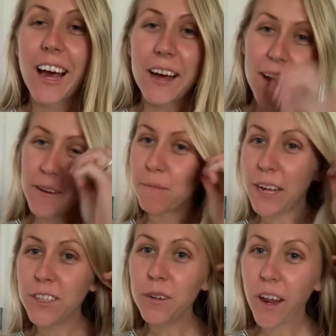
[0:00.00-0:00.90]
I
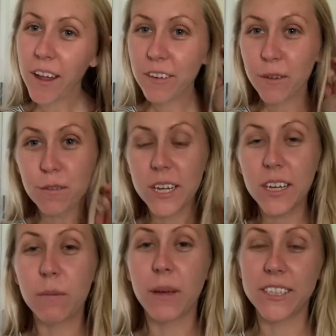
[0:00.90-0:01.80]
do not have a
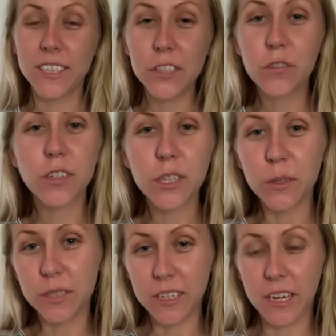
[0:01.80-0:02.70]
written message for you
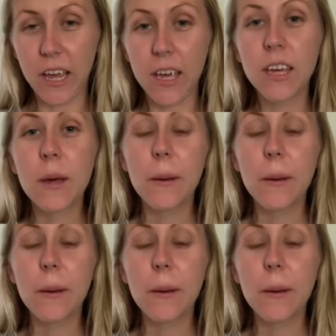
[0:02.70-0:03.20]
today